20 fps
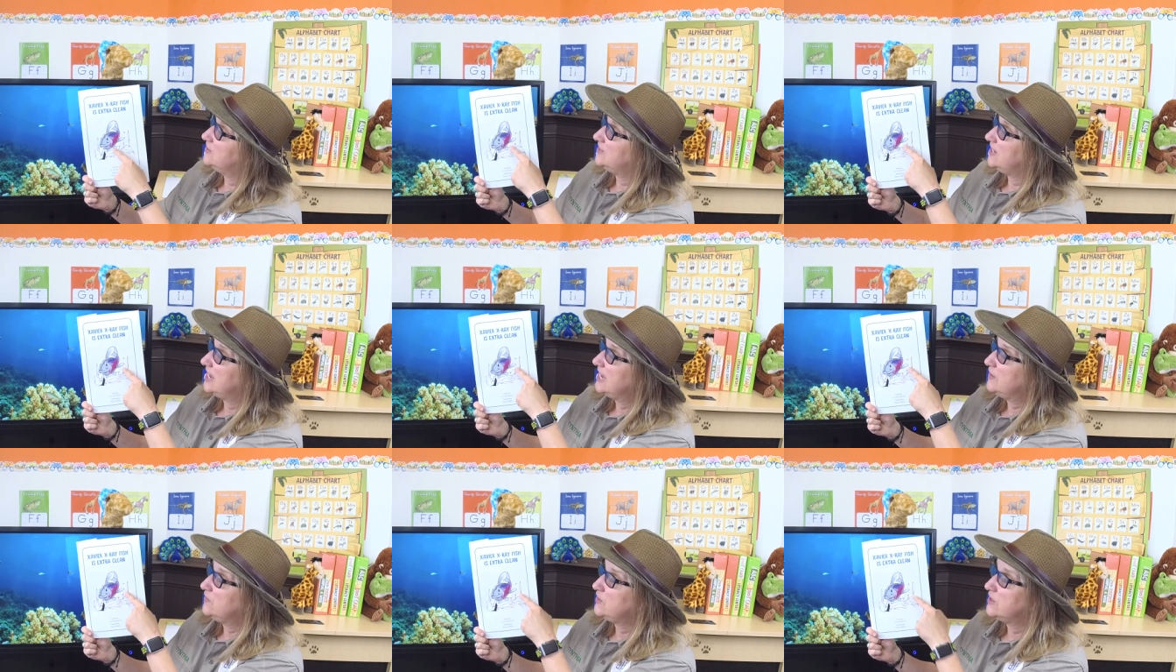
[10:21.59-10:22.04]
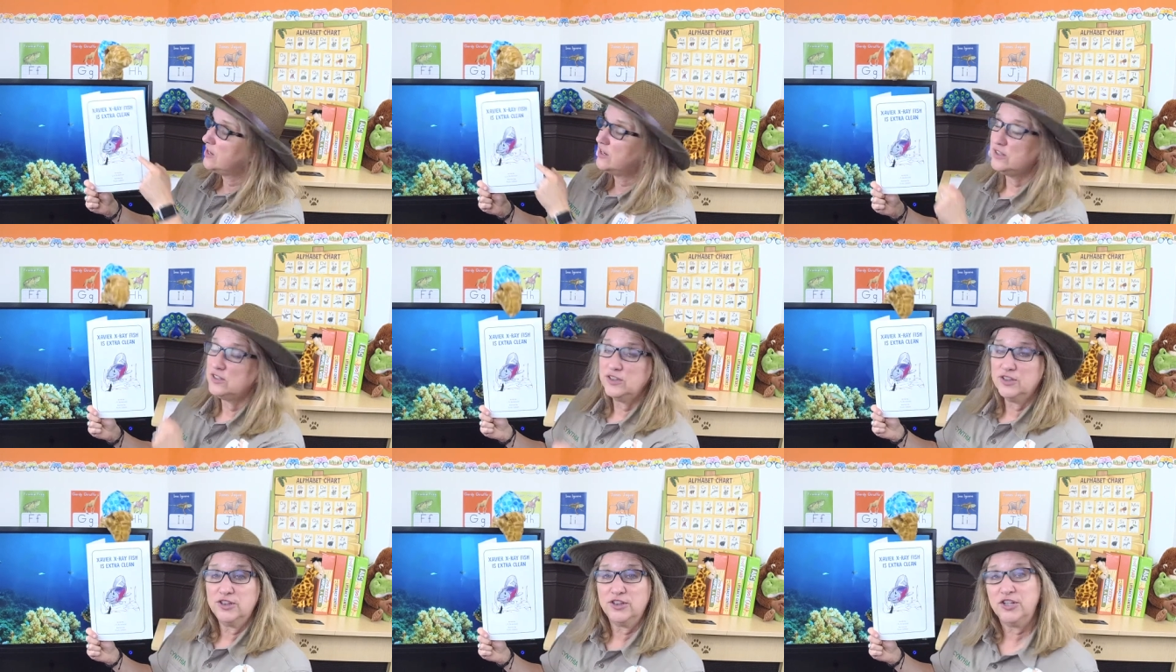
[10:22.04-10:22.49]

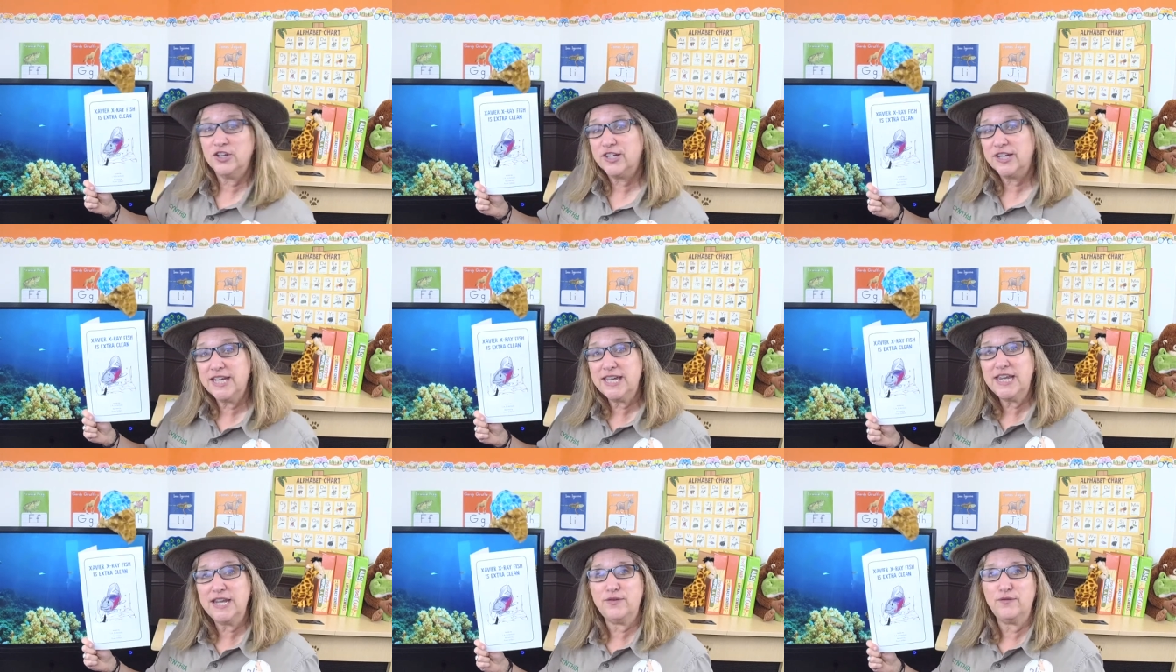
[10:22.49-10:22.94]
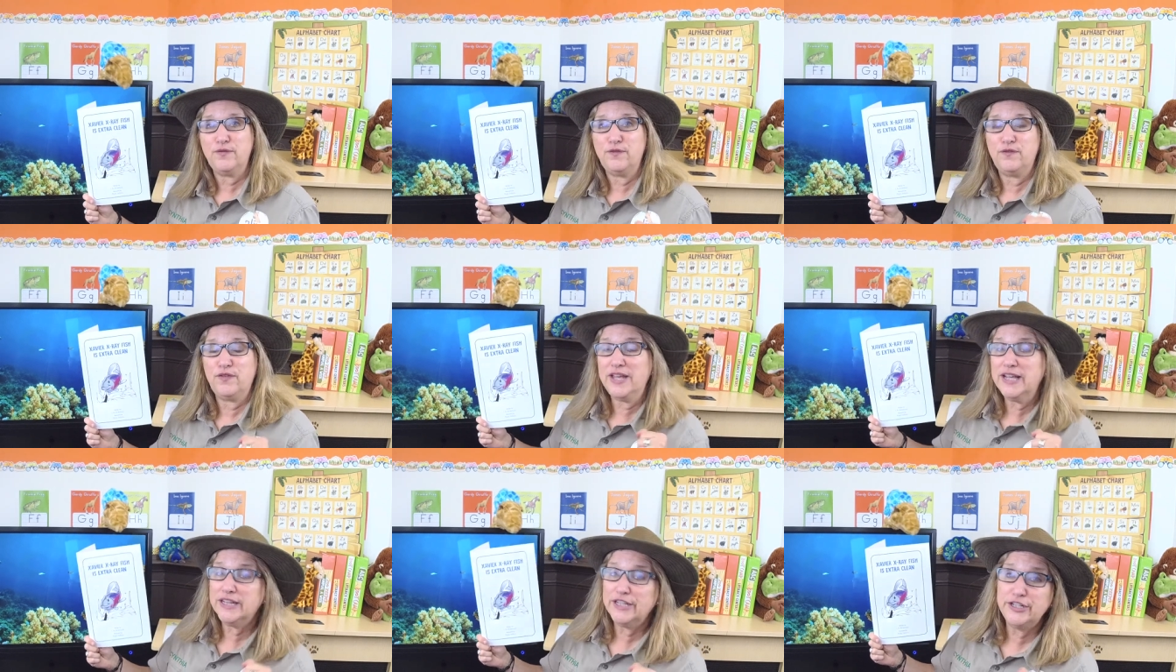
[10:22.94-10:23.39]
Xavier looking and
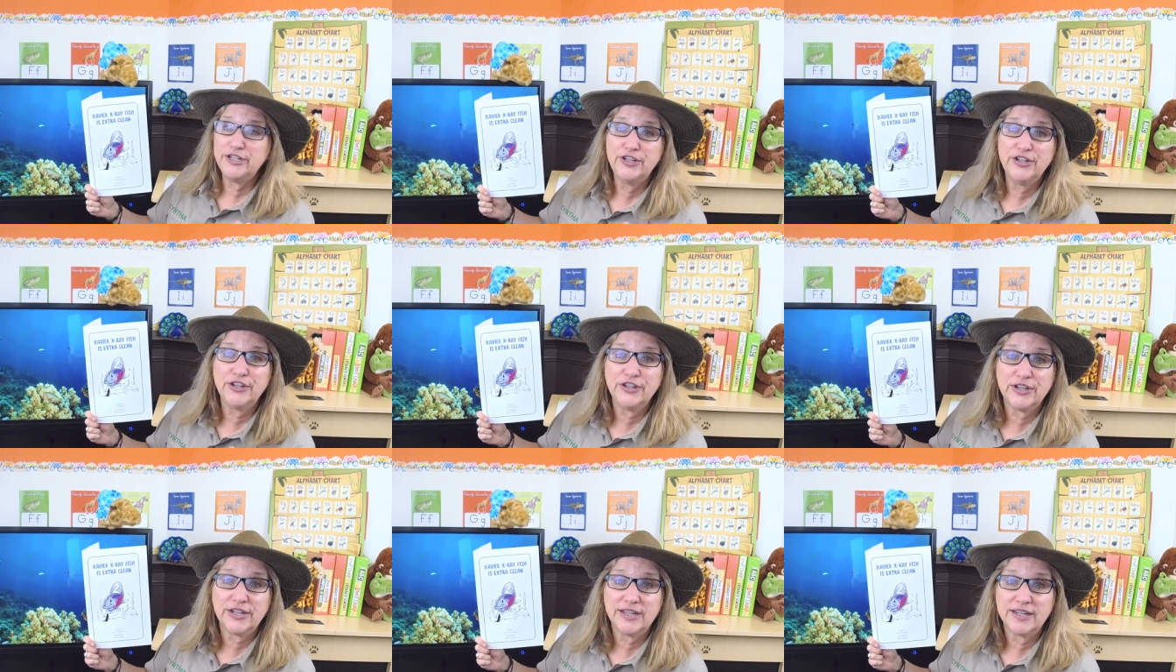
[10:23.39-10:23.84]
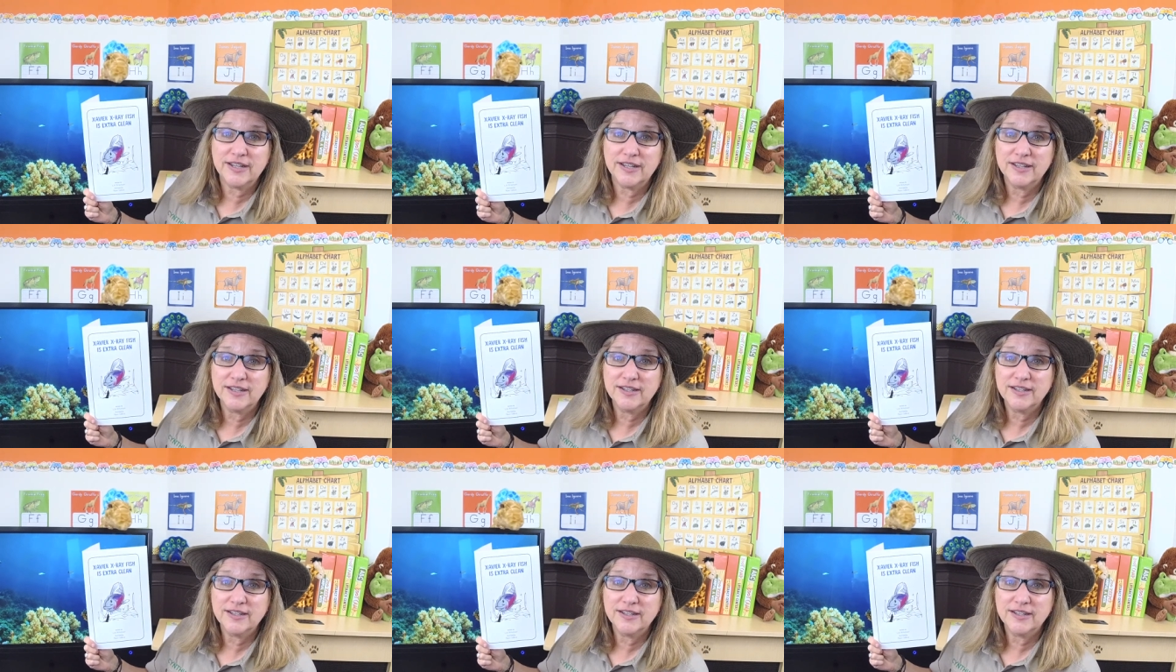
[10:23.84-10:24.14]
feeling good.